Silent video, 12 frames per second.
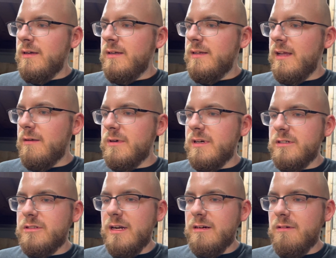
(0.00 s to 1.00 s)
yeah, we're gonna
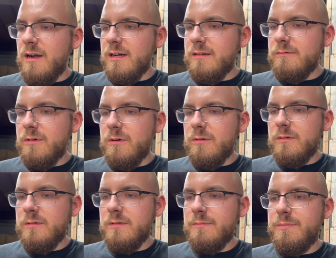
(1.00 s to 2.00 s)
try to rock and roll,
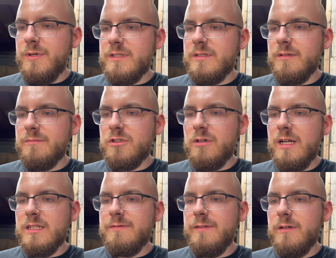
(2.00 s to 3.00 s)
put some
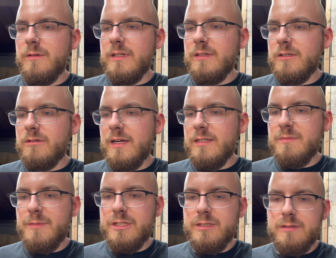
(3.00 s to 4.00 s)
trans fluid in the
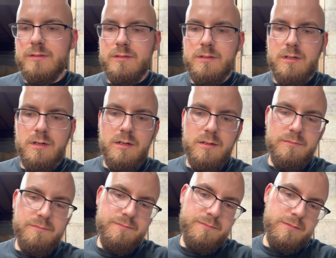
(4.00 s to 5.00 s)
transmission,
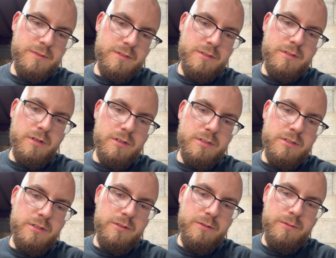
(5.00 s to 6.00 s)
start
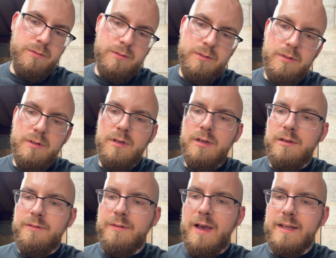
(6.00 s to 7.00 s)
to
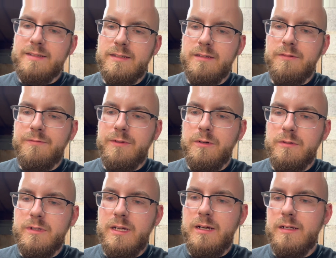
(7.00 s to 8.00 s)
fasten the fuel
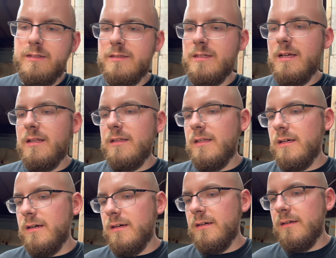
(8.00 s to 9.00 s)
lines and
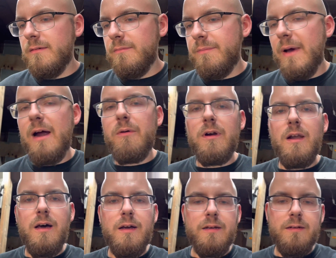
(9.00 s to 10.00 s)
the power
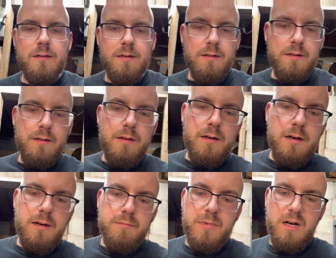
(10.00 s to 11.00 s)
line
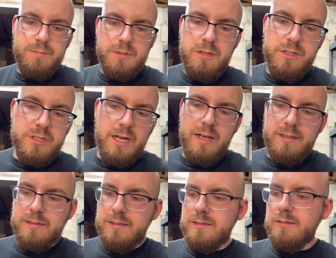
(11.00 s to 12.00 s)
up to the
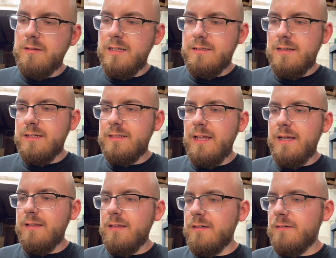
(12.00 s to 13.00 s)
chassis, so that's not
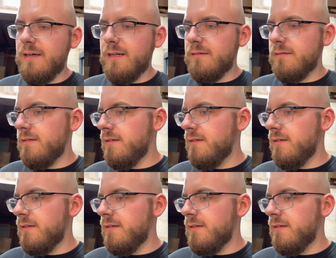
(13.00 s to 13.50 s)
dangling around.